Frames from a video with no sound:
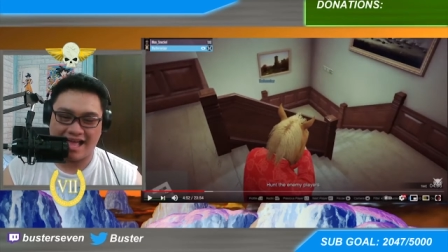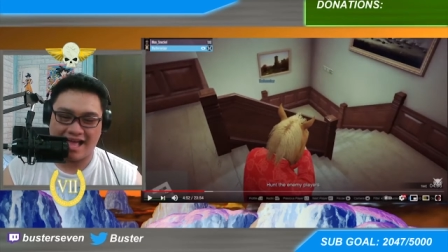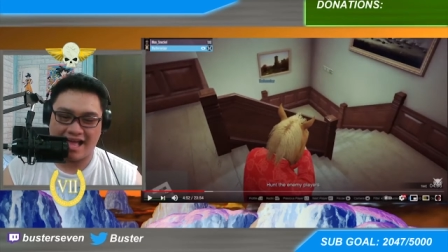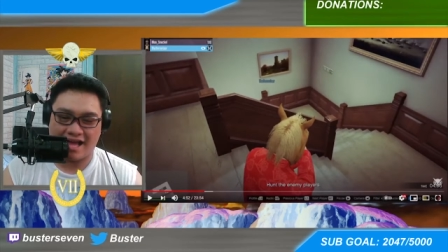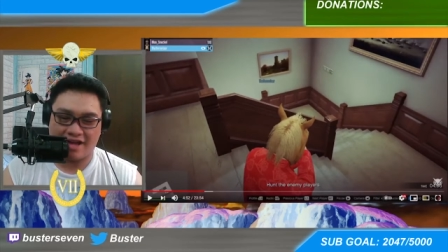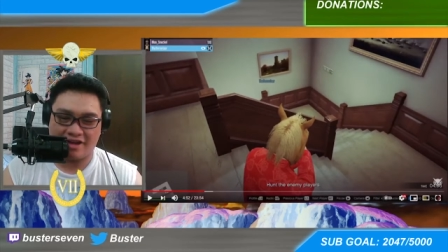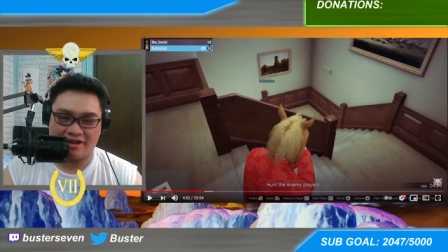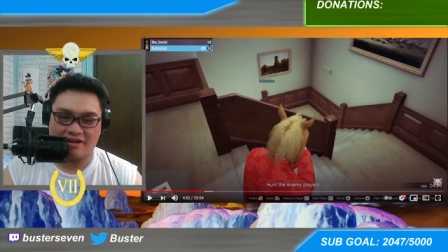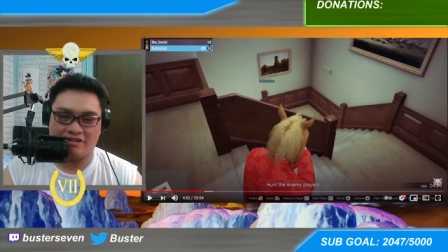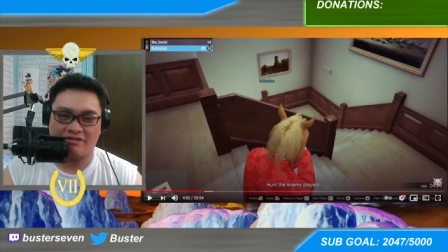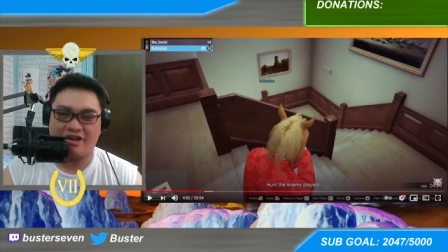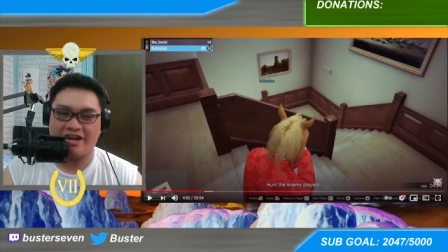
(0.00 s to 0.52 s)

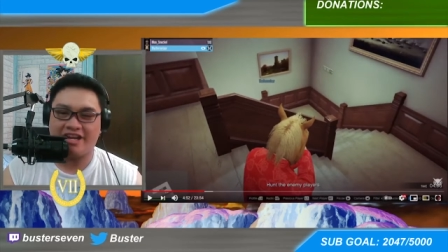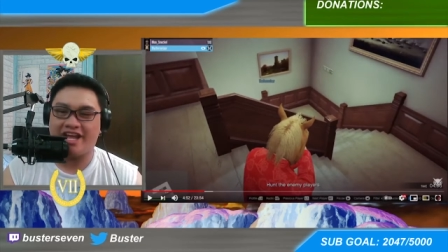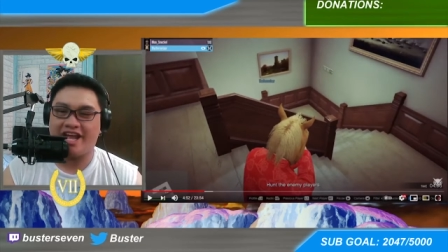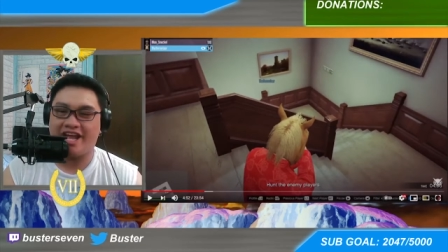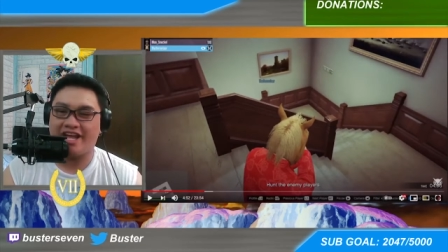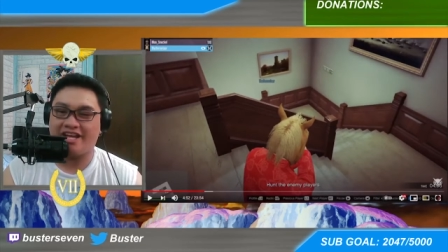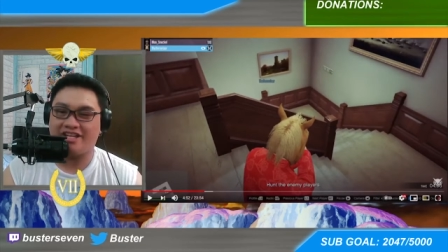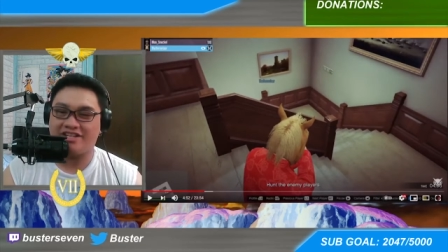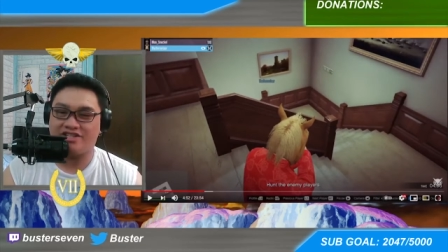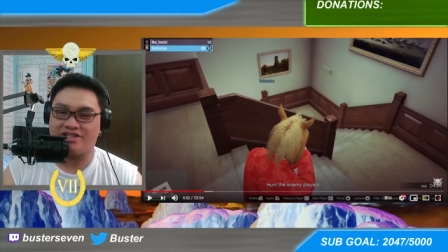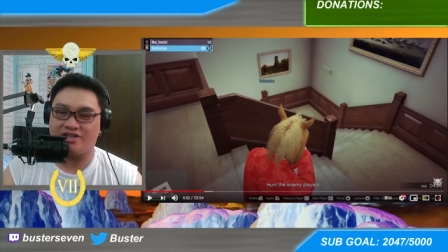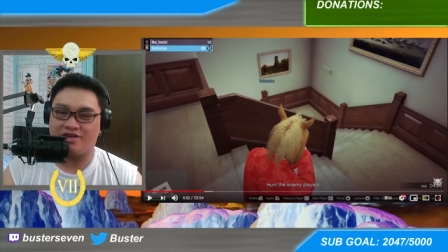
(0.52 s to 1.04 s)
I already
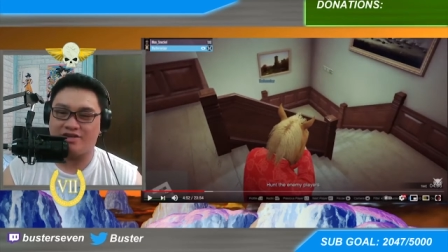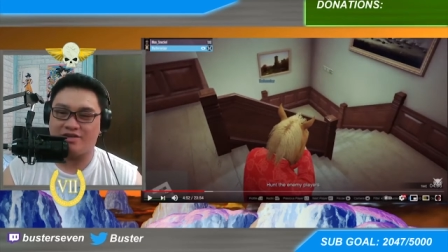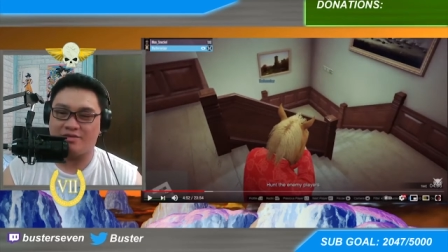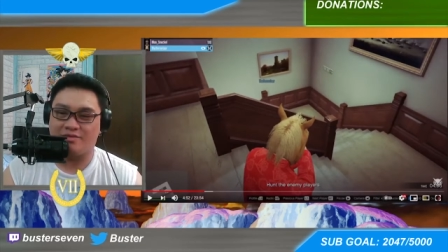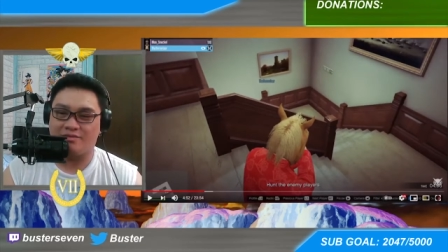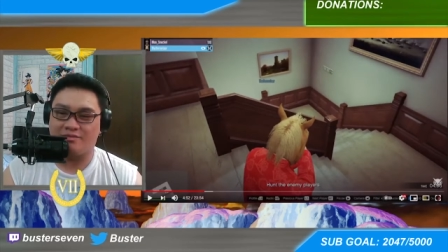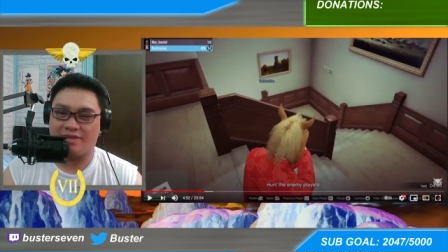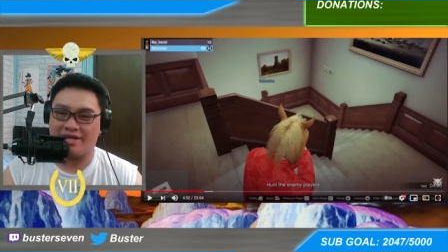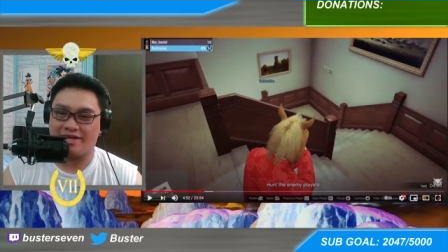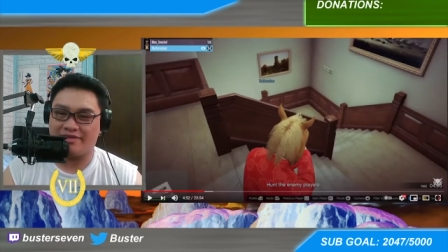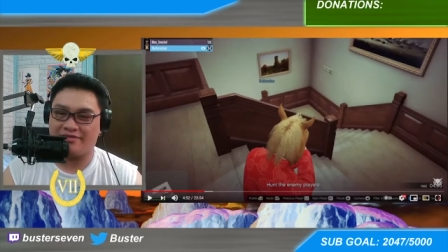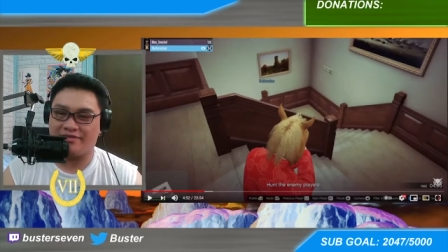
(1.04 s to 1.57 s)
hate you,
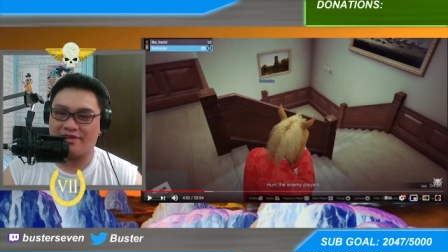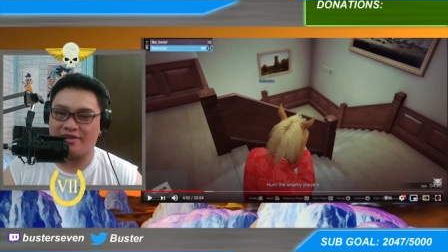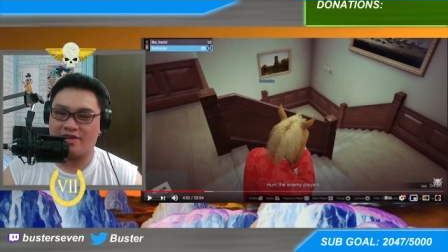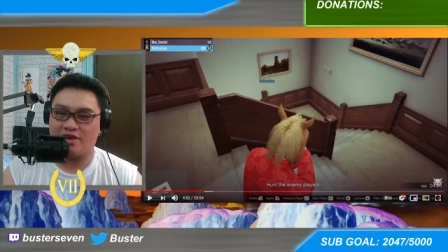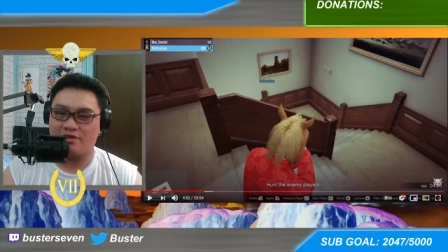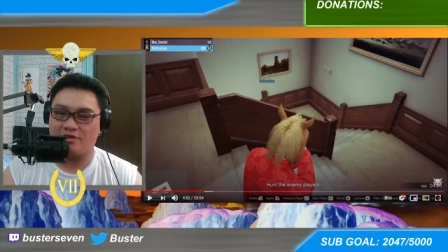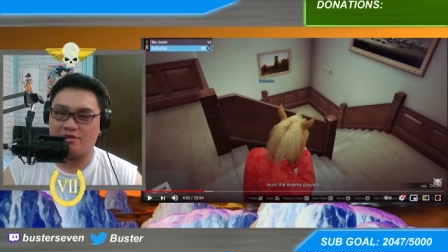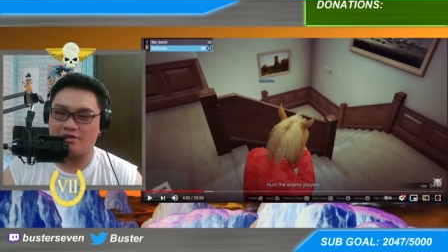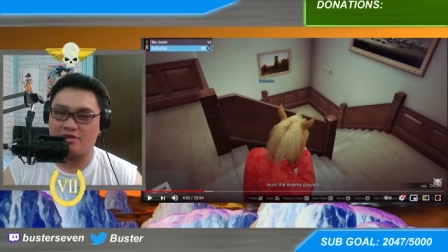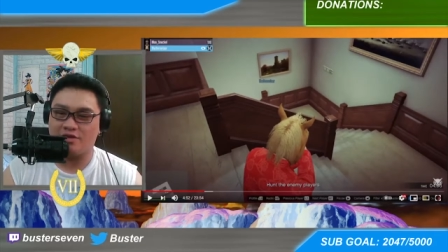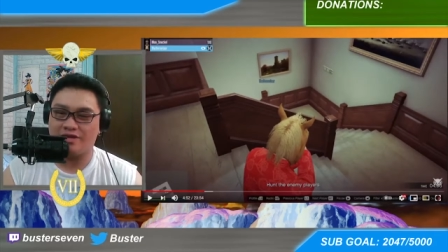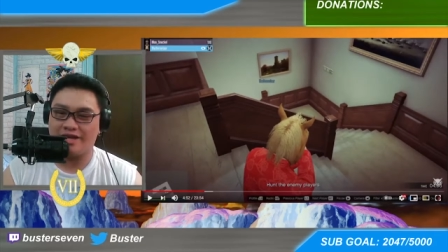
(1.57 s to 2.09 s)
but if you
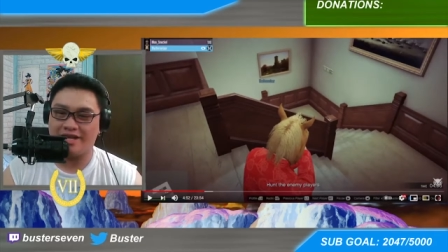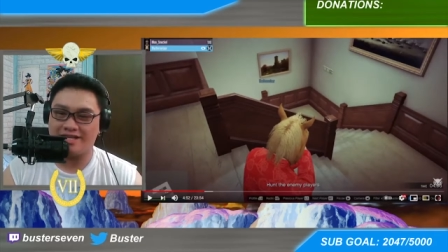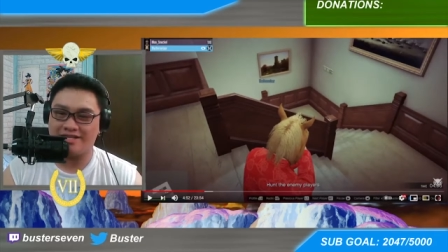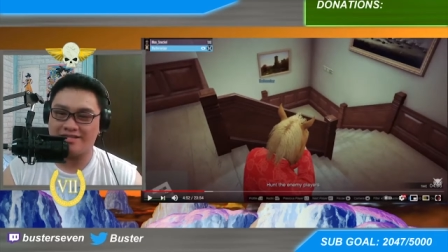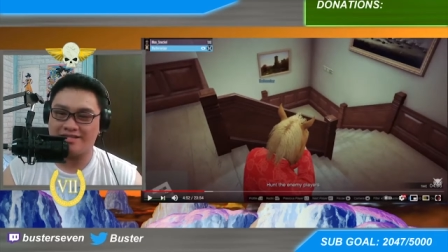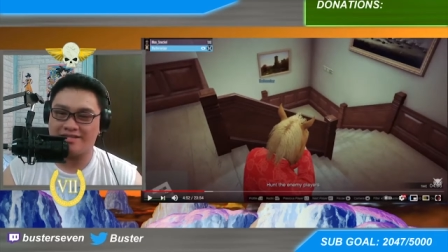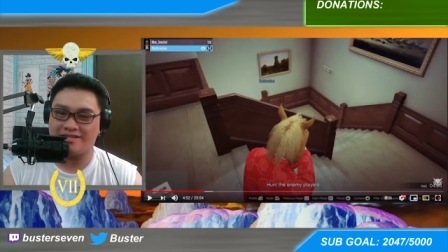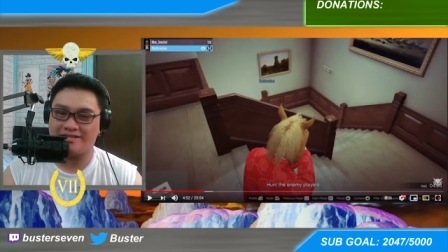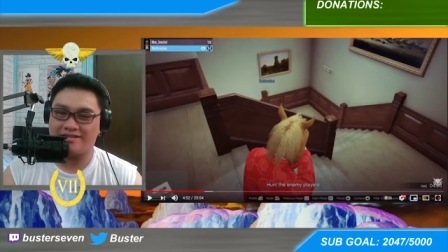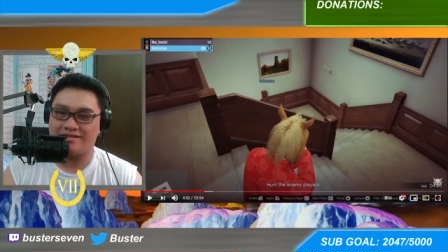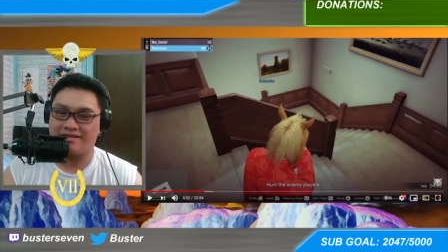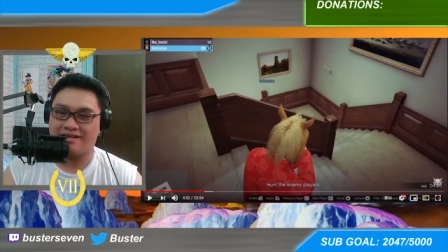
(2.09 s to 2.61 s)
don't do
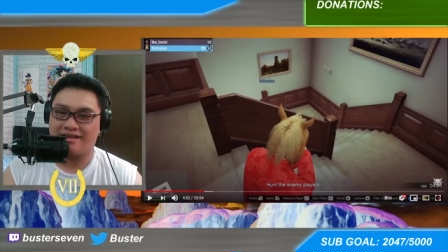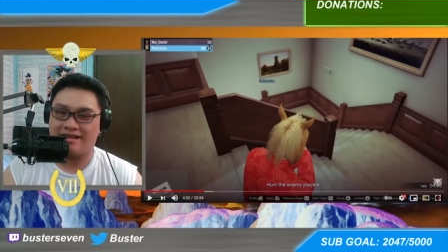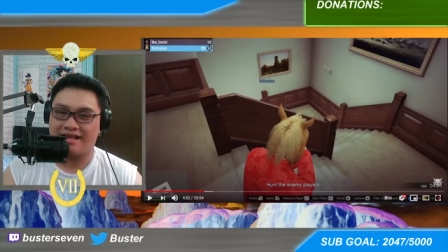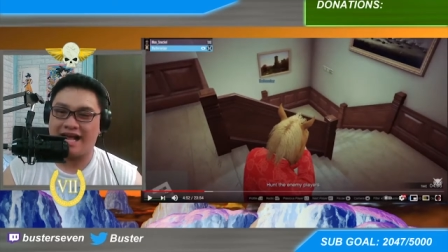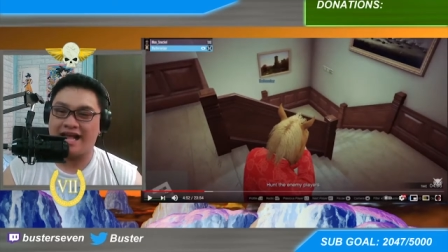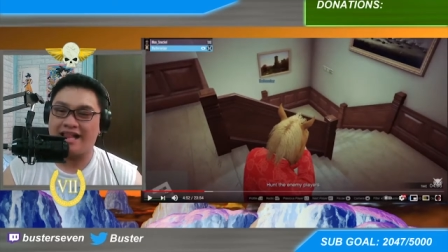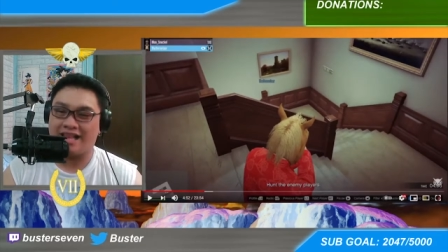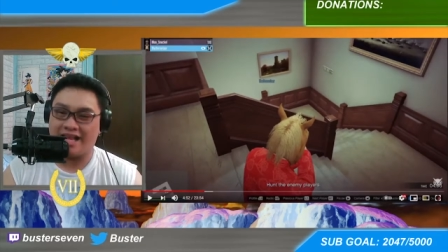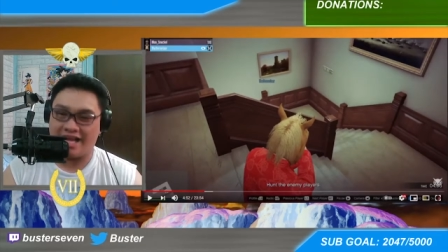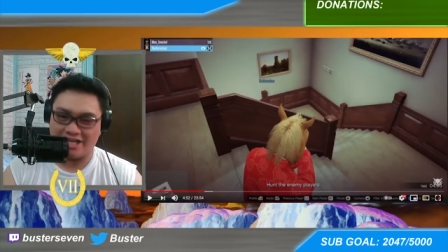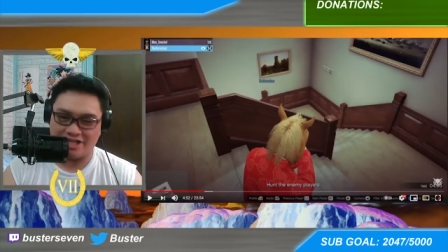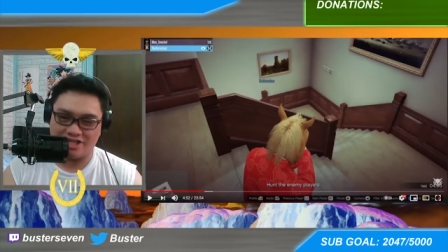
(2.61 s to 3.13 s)
this,
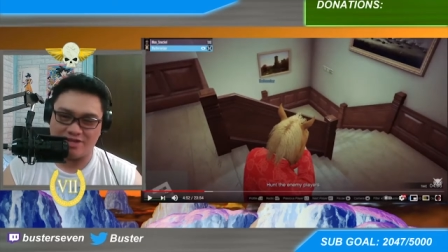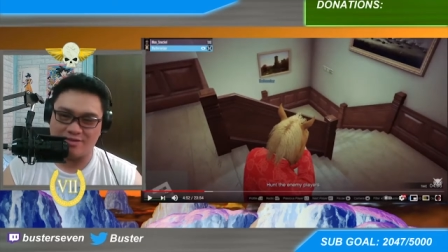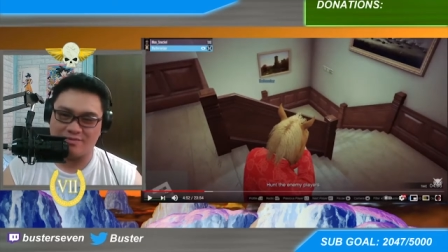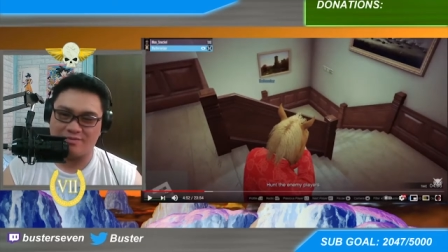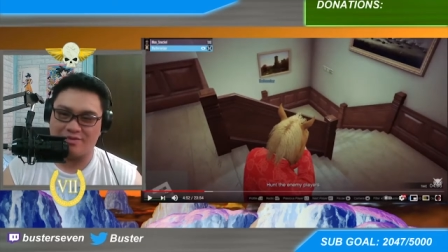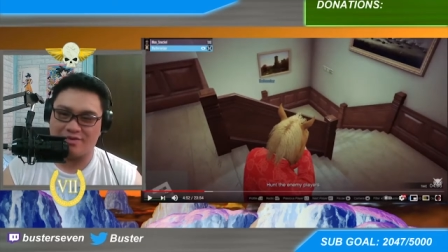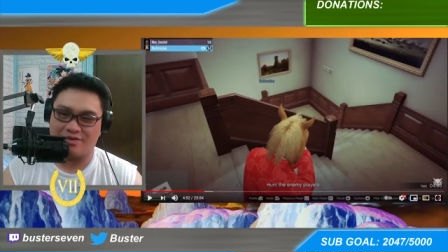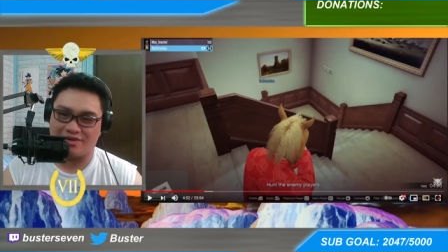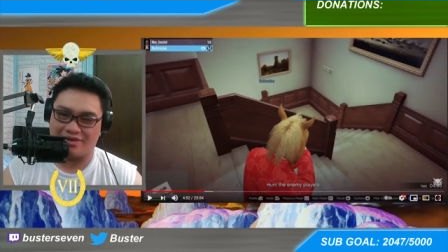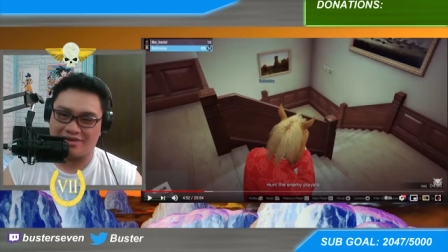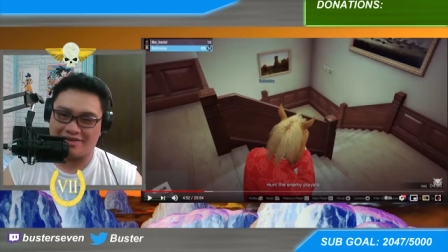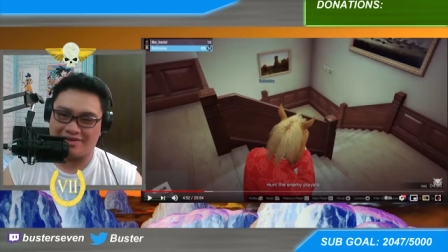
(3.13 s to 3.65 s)
I'll hate you
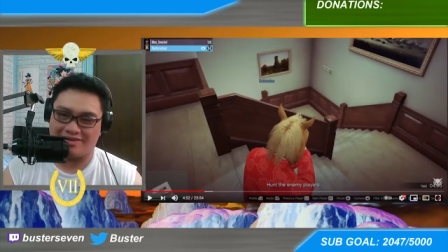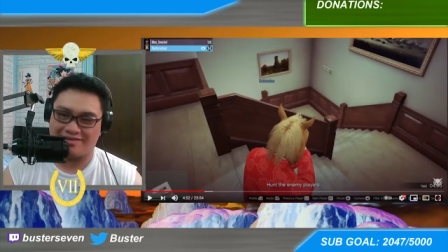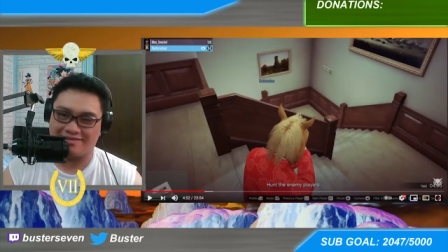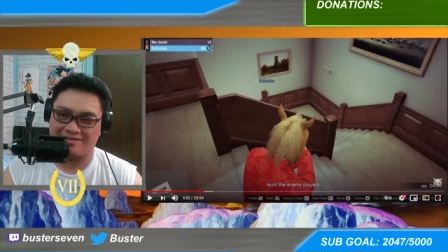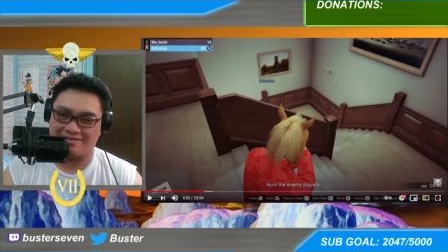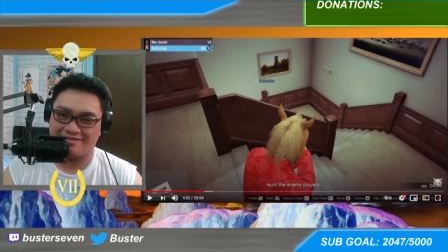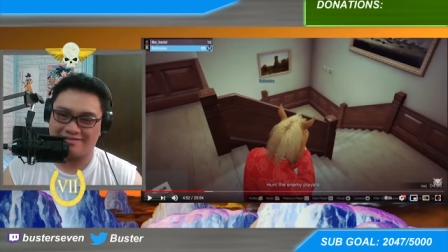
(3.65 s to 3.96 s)
more.